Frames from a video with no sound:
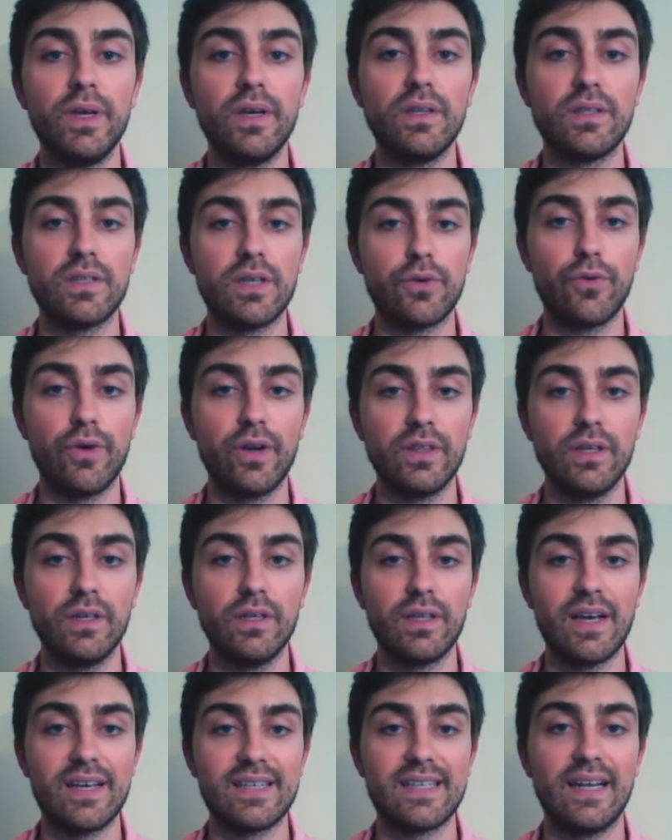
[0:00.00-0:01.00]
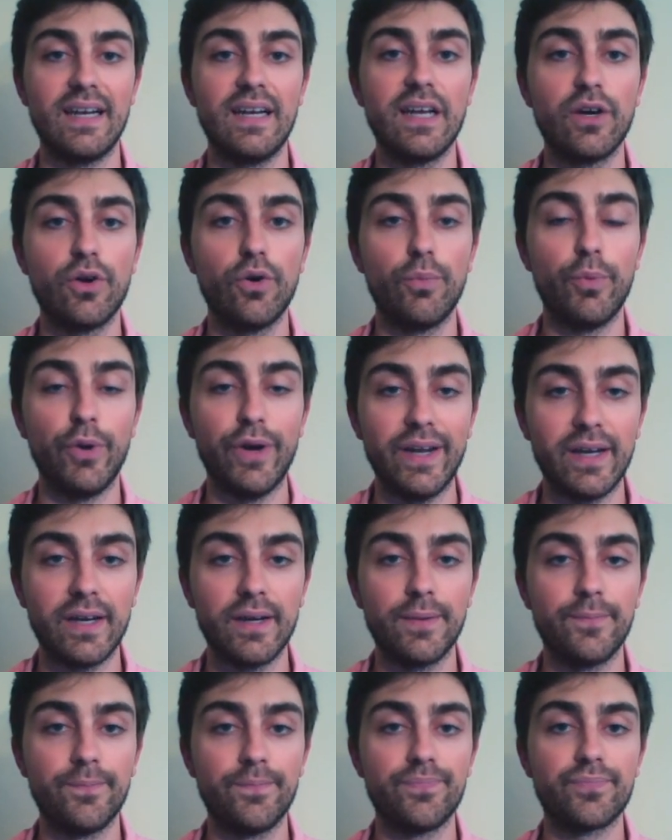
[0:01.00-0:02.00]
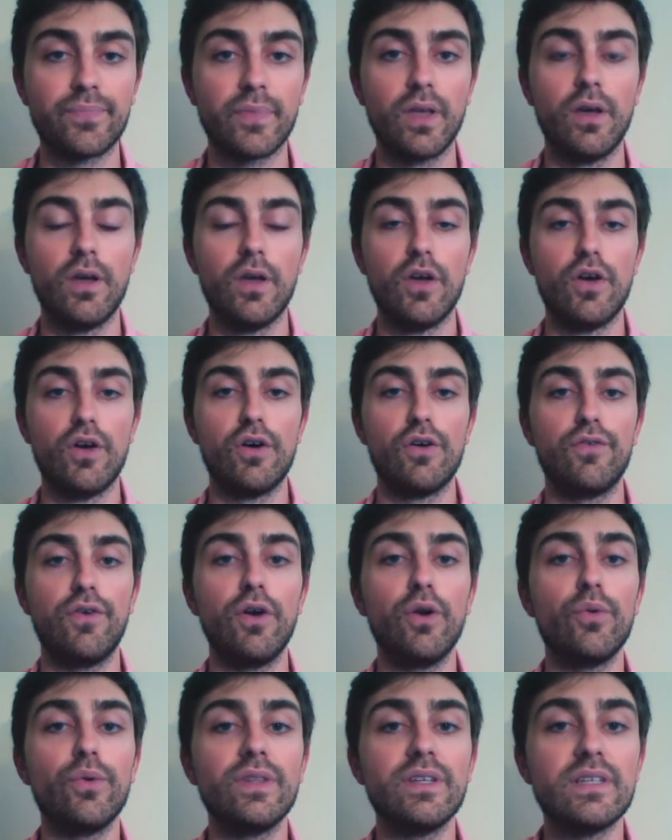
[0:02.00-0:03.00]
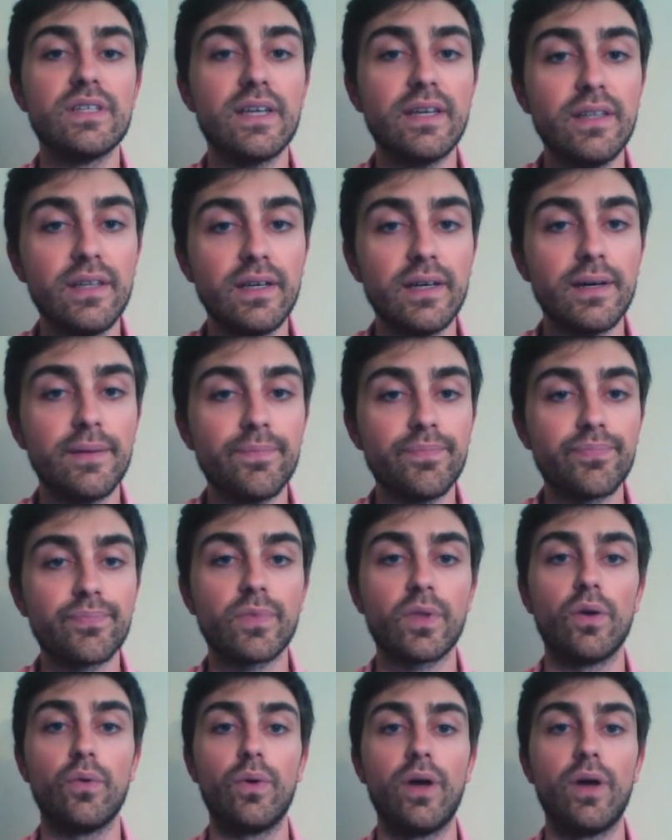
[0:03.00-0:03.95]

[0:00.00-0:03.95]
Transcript: integrated as a Lego brick. Following this idea, we